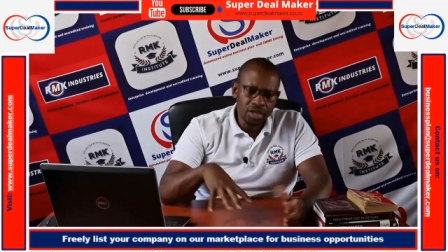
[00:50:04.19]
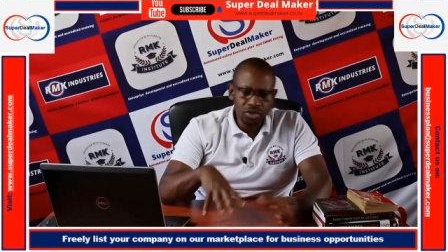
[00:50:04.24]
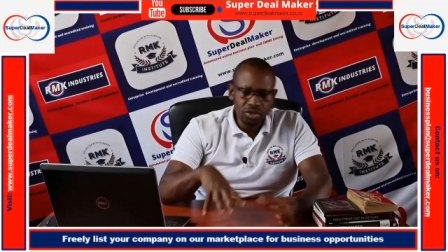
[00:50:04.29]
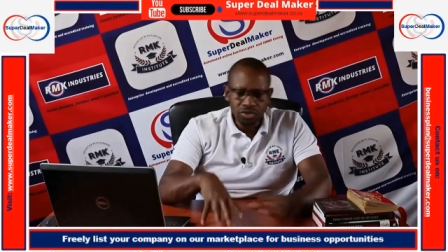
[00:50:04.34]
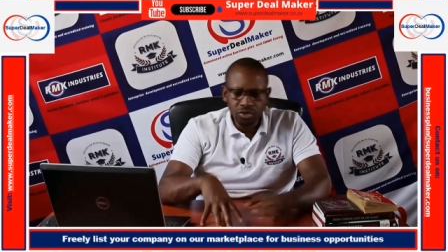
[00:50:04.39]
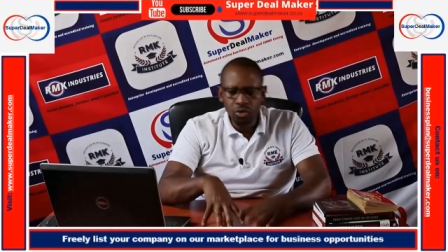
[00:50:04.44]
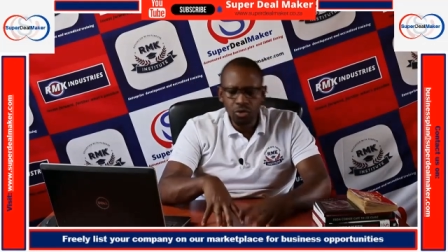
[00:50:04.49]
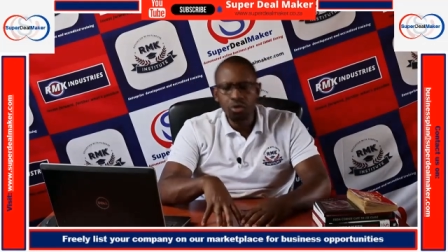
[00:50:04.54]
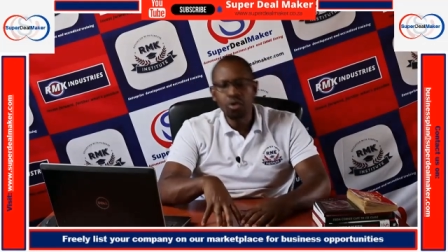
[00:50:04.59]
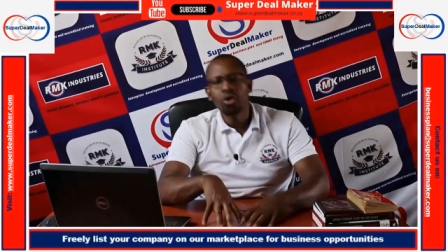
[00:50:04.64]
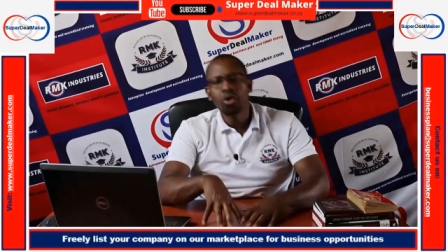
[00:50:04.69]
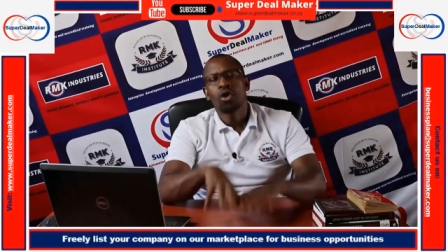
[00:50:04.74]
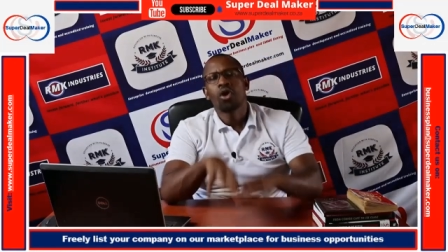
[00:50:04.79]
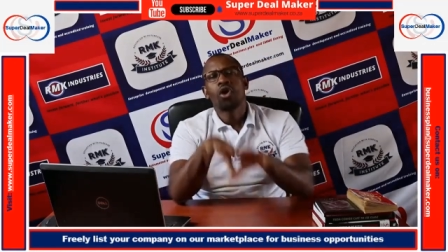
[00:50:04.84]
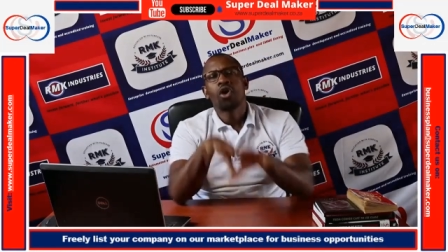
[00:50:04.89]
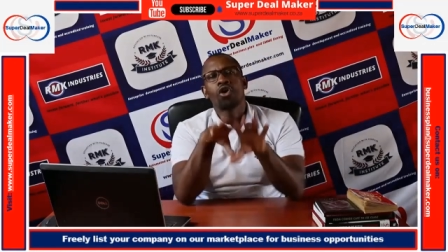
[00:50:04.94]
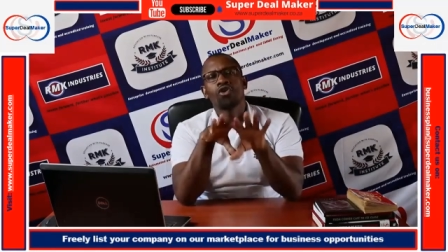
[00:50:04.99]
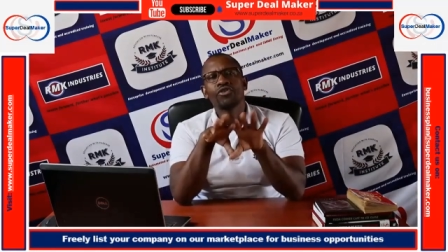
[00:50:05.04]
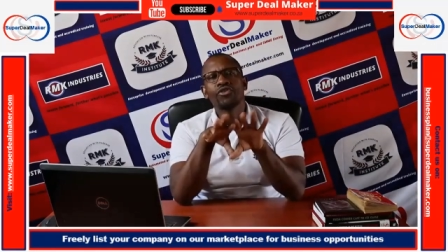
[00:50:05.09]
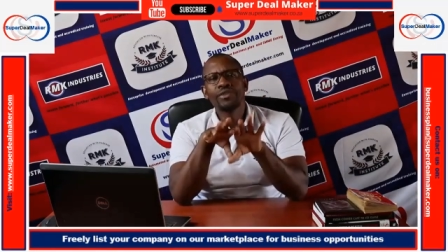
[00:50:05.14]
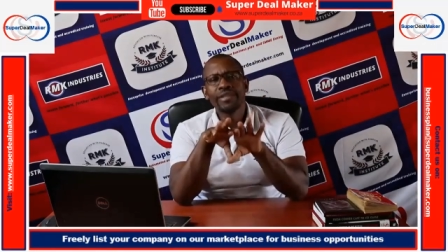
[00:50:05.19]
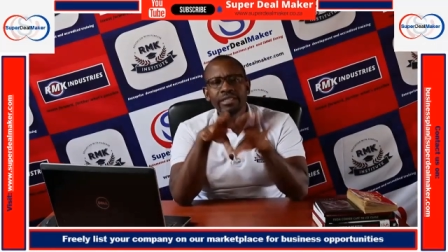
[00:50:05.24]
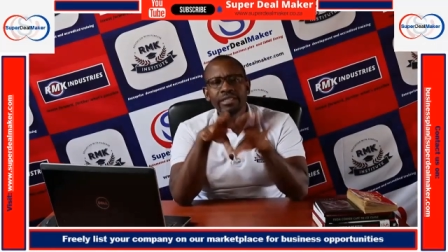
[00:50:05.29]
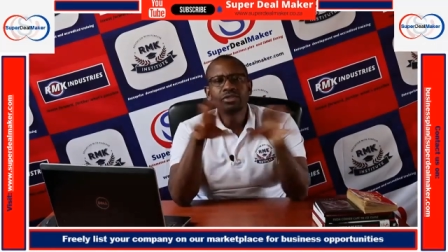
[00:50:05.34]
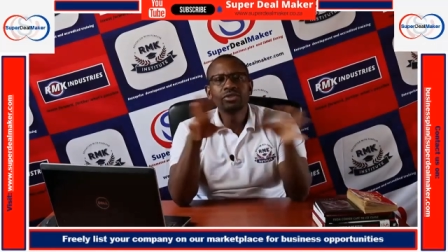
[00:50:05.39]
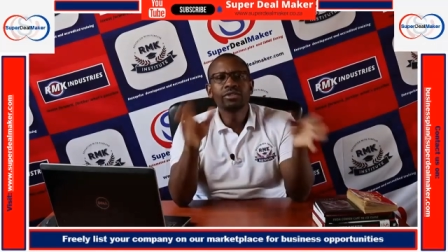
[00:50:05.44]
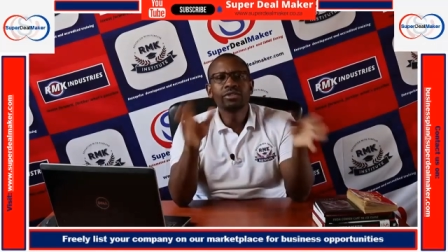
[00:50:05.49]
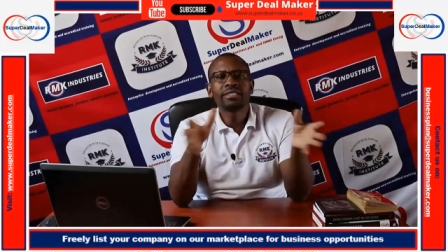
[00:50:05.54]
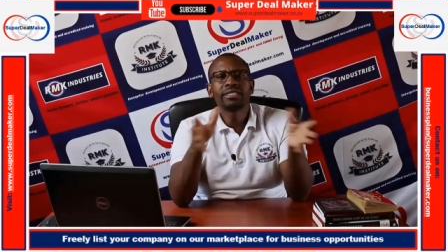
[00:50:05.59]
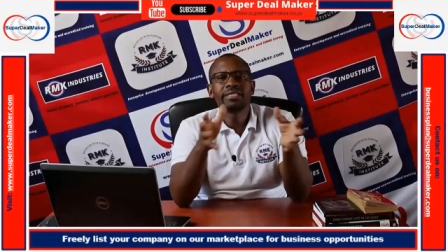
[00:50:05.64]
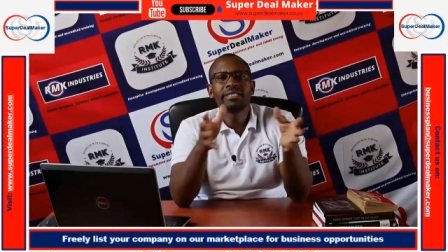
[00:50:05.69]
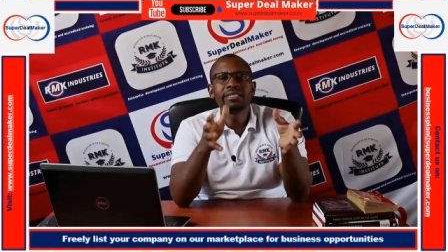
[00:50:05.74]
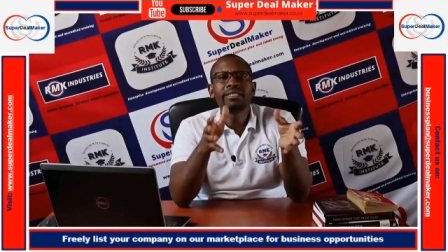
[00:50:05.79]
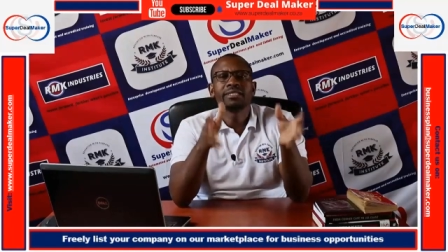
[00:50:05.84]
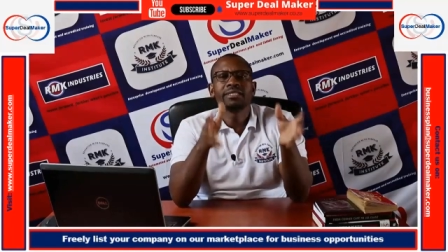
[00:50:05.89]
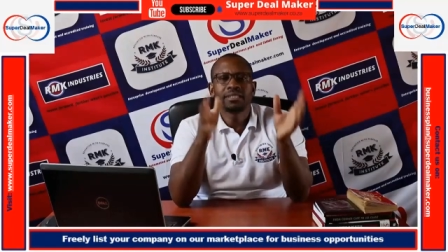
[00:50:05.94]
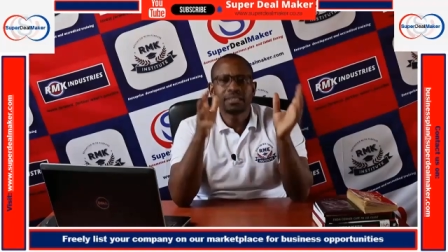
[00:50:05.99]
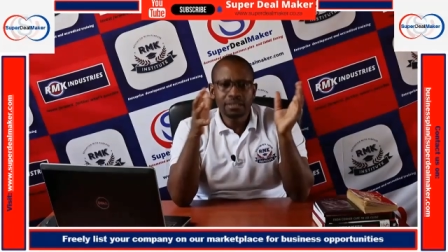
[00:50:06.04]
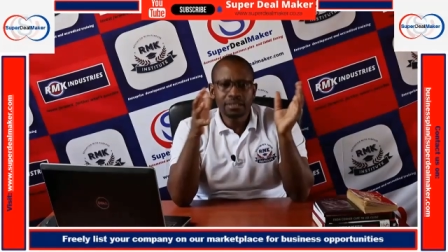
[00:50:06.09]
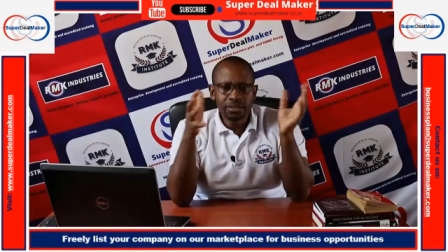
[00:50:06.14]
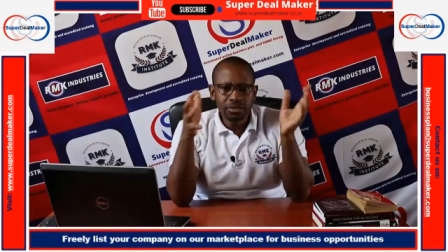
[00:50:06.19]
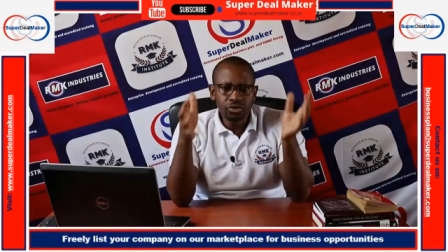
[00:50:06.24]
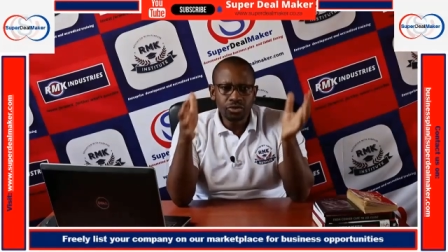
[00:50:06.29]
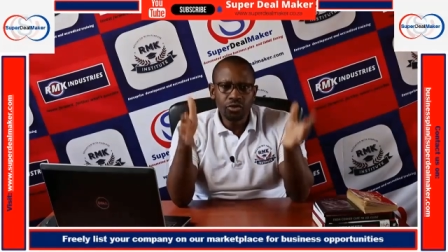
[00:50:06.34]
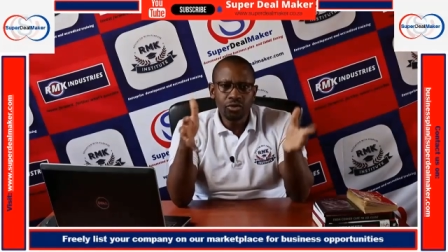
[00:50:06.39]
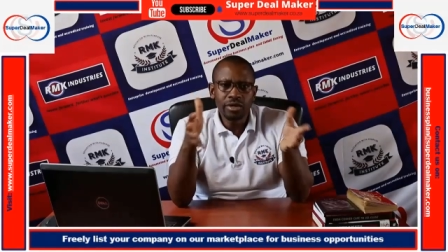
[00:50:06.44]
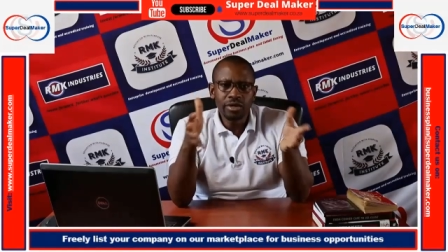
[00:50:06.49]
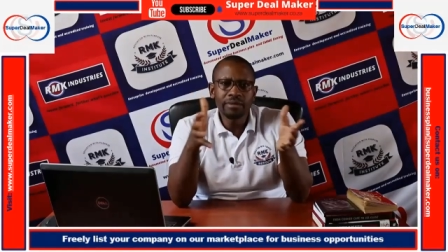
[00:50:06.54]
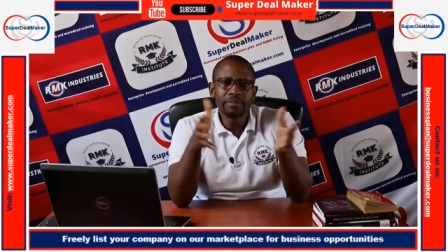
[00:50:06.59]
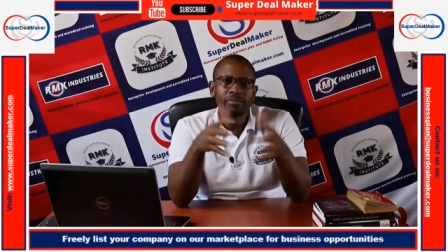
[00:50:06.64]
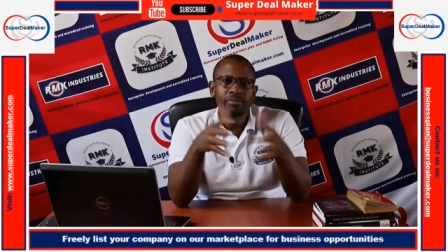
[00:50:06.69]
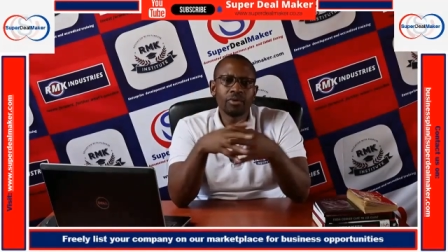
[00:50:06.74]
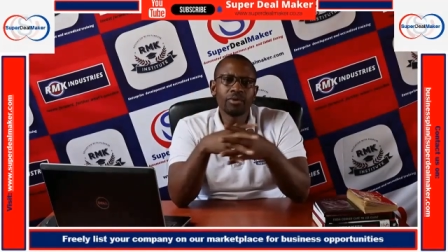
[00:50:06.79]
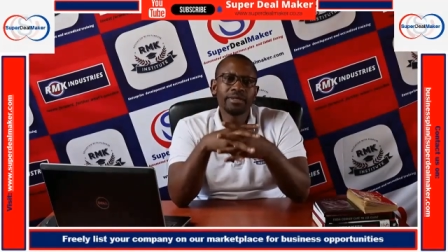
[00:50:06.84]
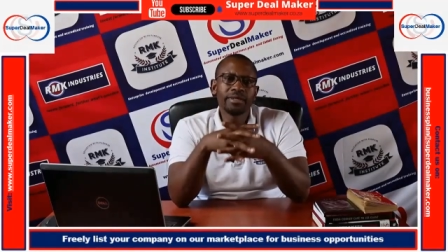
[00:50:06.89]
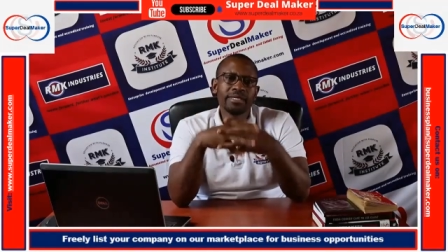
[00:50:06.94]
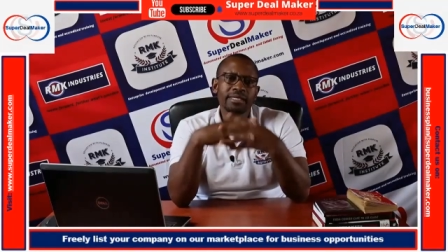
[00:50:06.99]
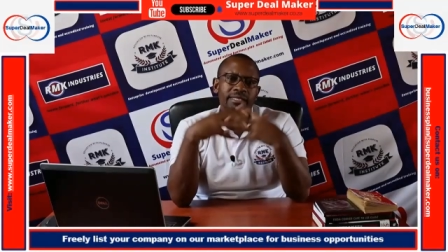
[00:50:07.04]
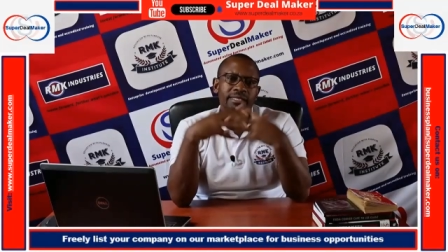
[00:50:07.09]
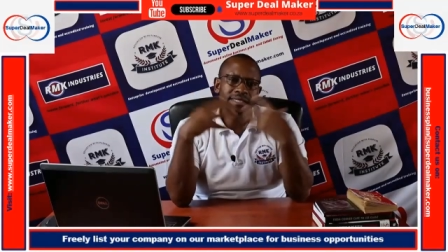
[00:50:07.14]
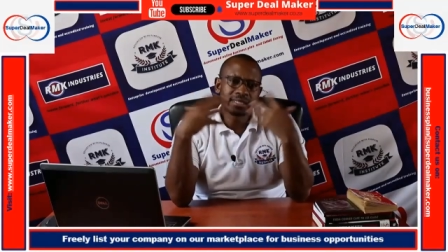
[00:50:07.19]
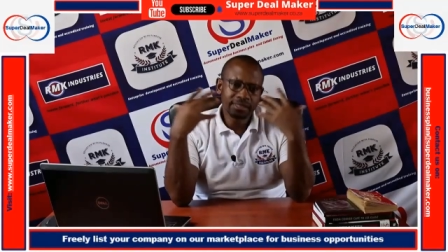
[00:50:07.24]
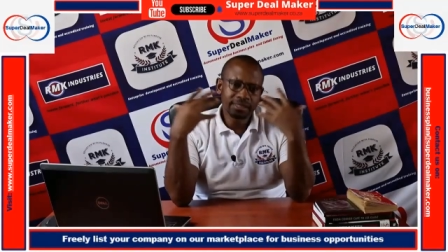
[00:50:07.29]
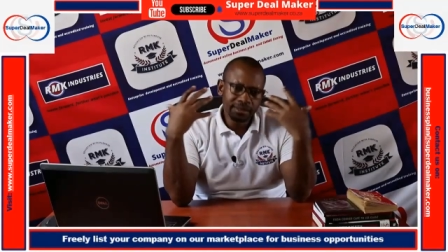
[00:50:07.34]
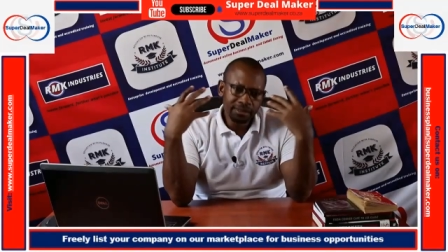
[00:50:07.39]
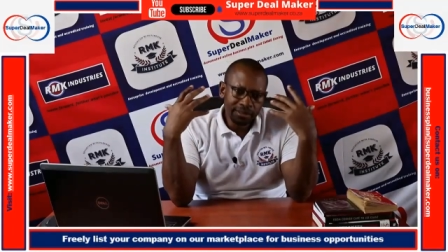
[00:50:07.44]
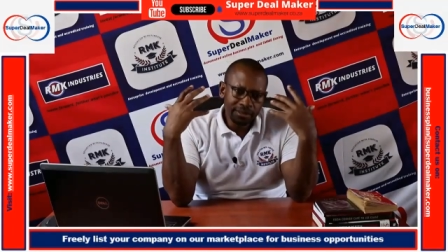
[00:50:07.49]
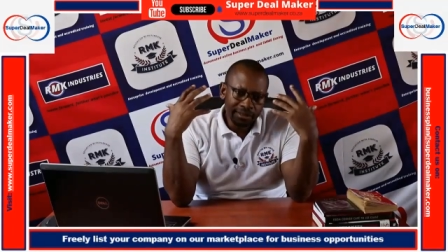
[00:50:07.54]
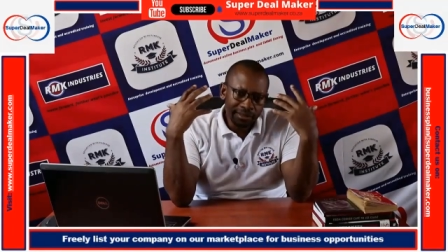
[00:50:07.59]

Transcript: So you need to treat your employees